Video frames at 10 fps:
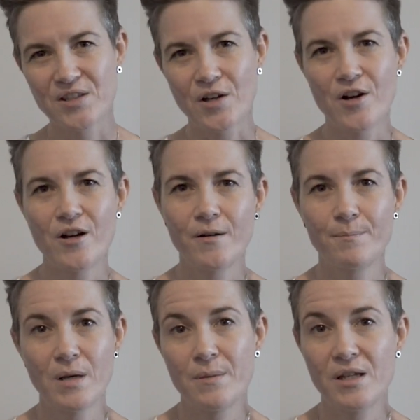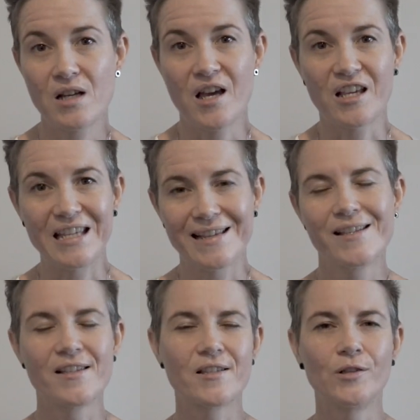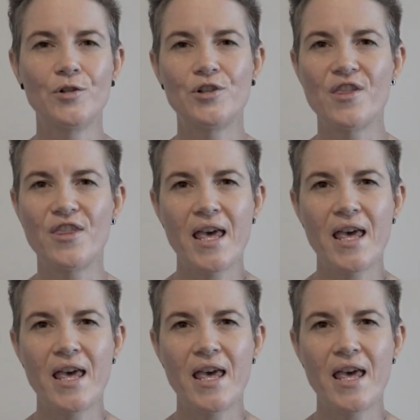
So maybe I guess a solution